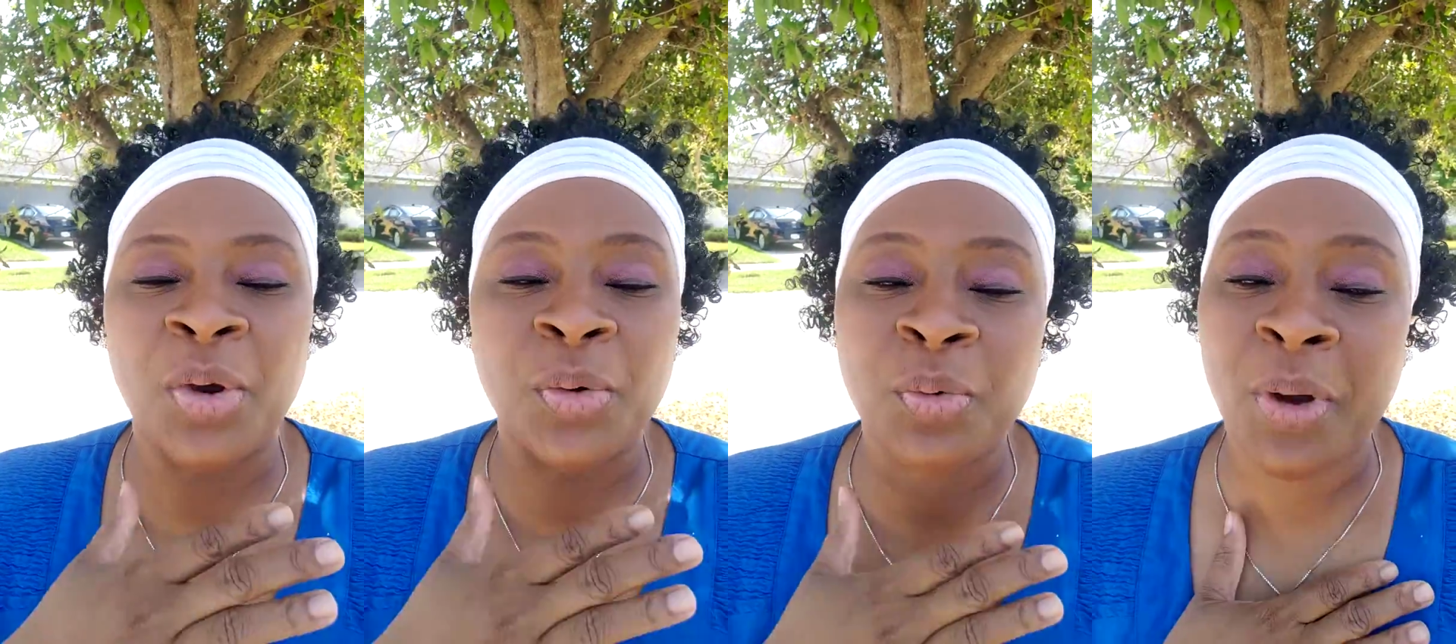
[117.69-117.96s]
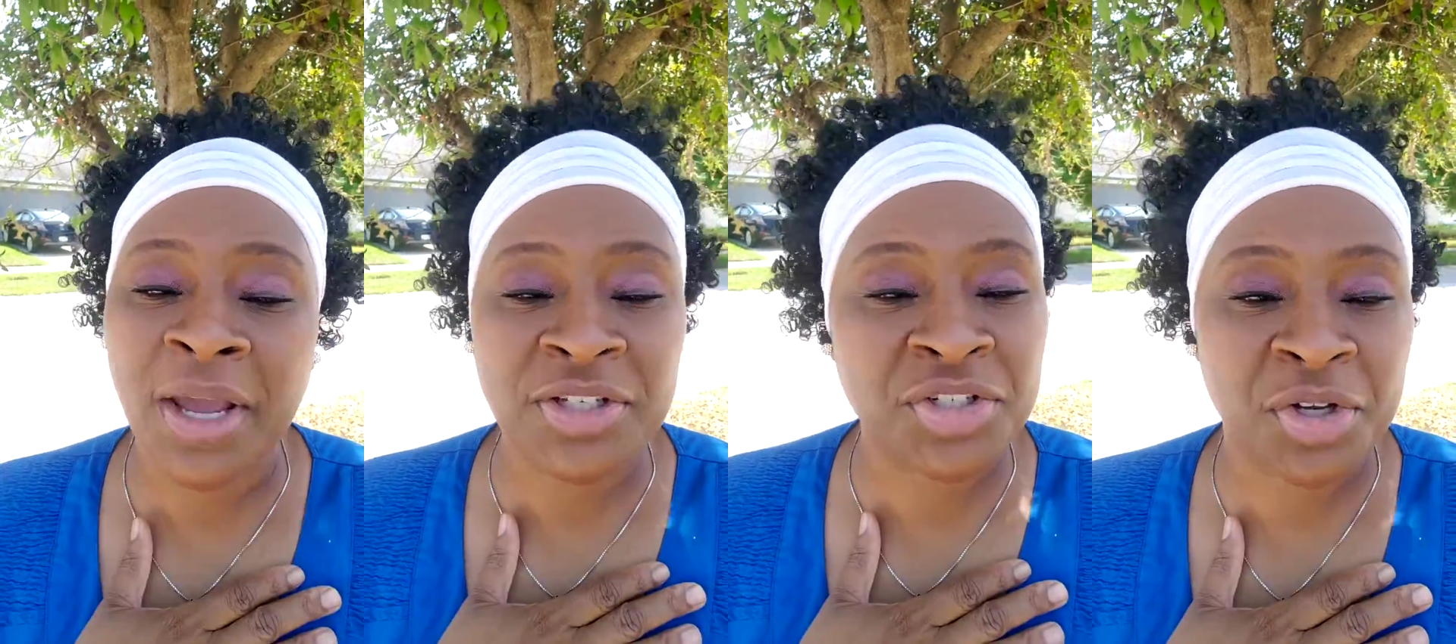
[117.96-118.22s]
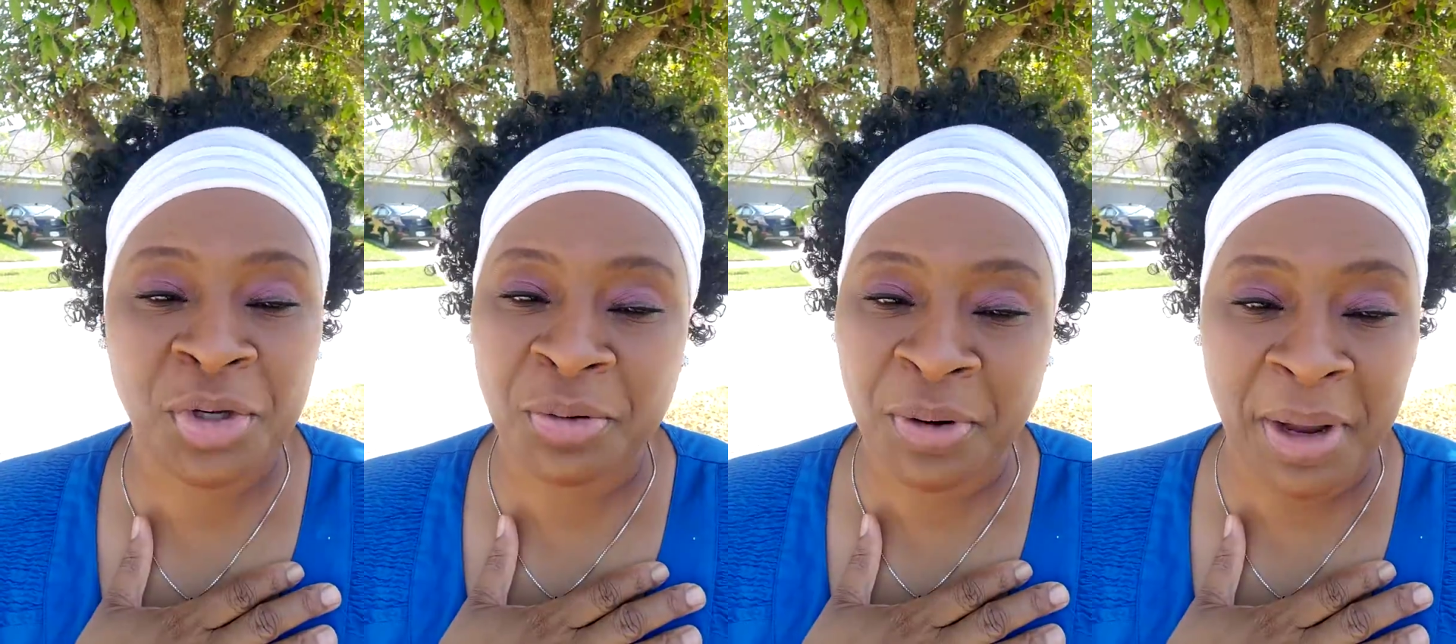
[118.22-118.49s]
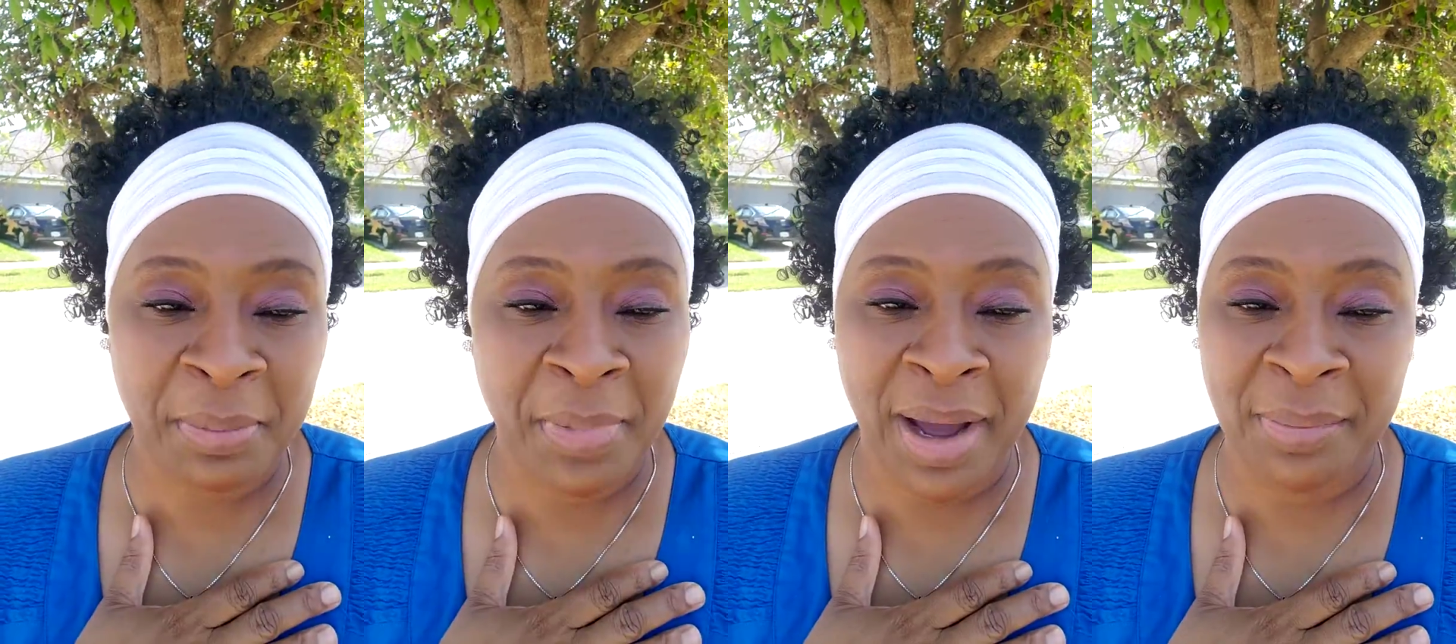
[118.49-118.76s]
Write your
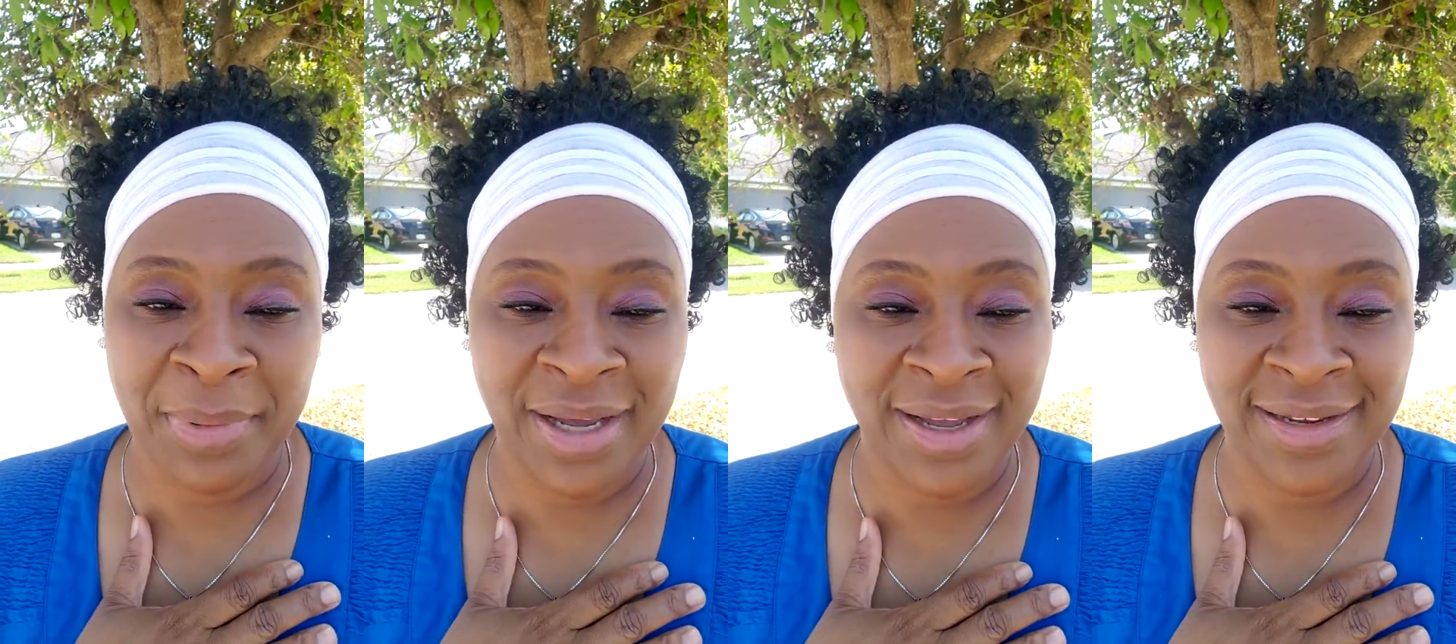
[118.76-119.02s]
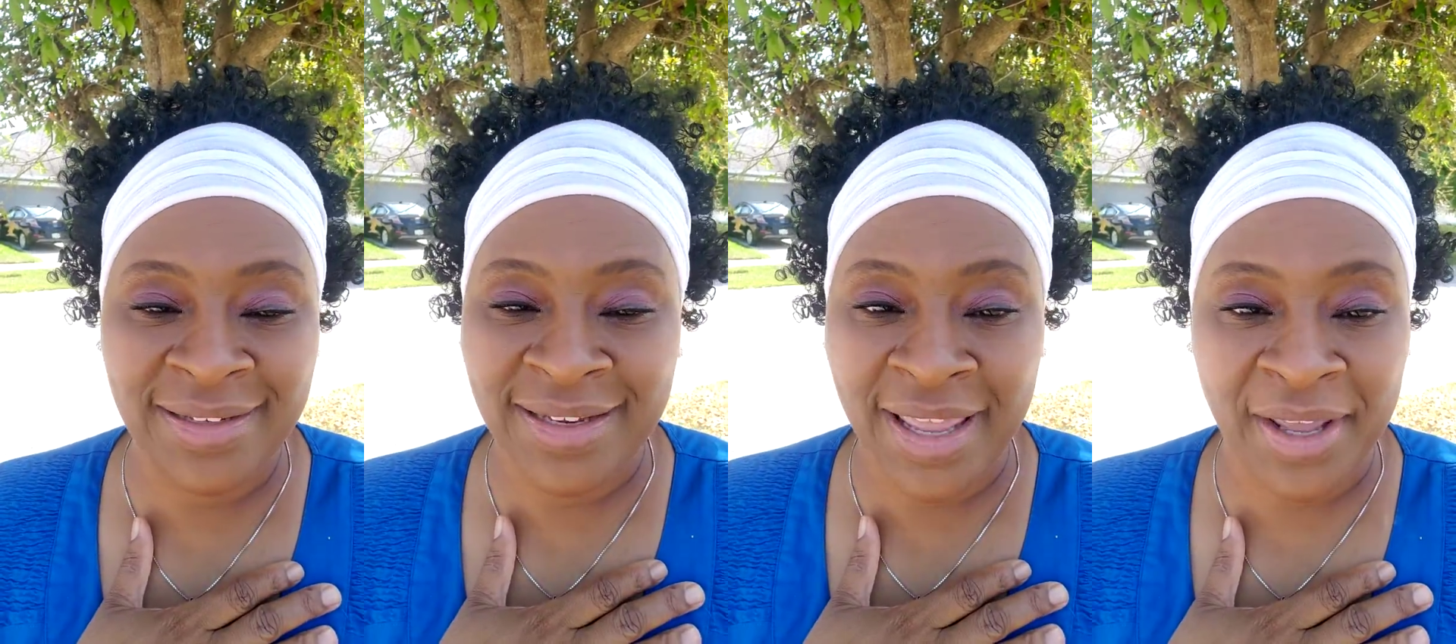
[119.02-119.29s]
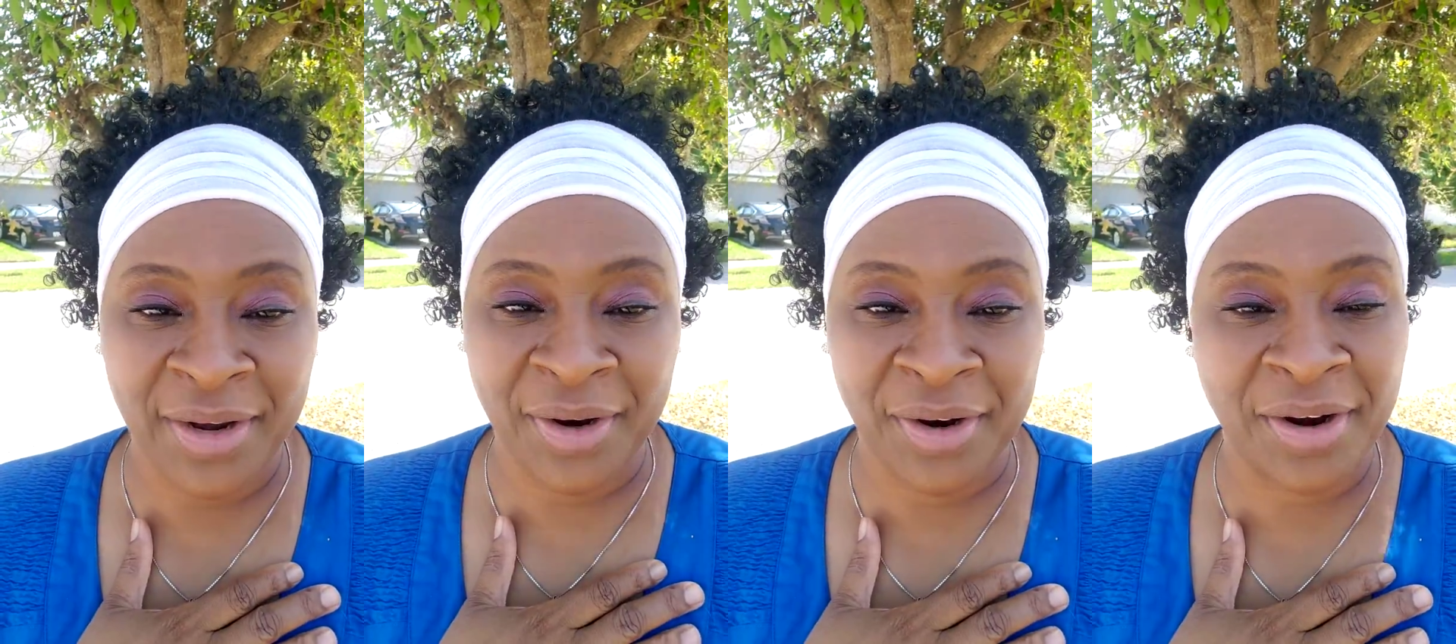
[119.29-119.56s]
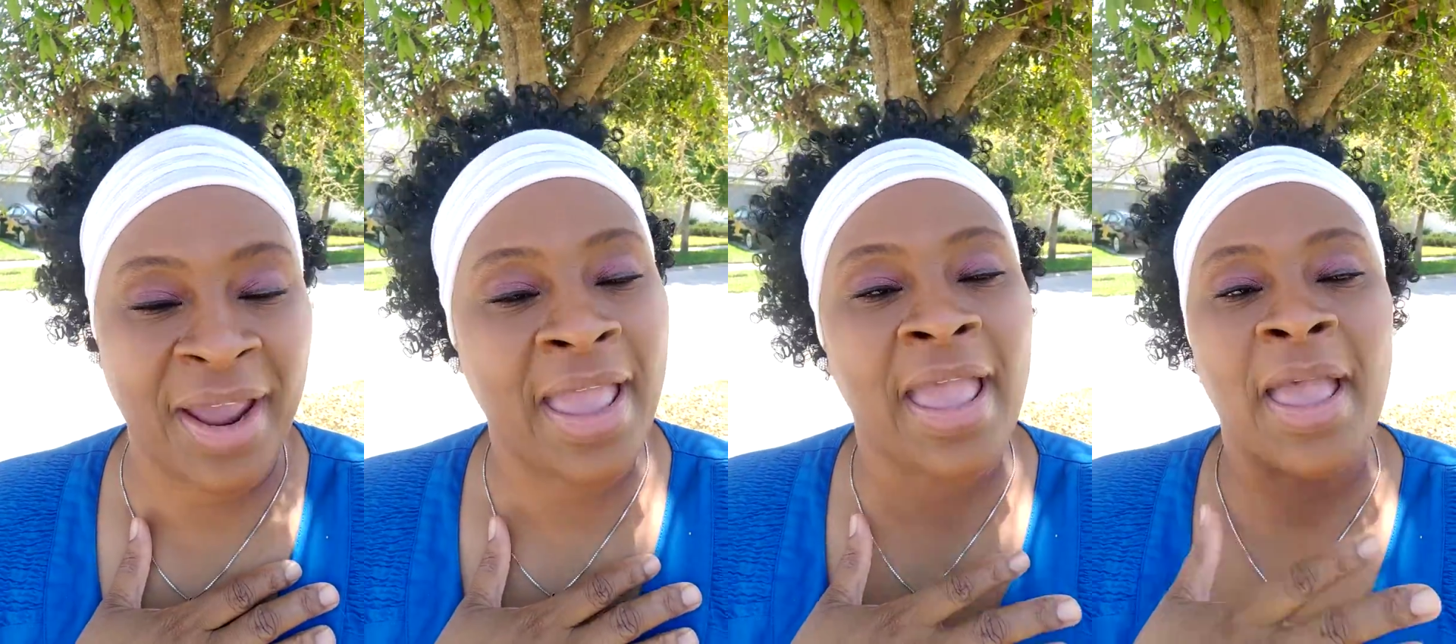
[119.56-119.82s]
grandmama a letter,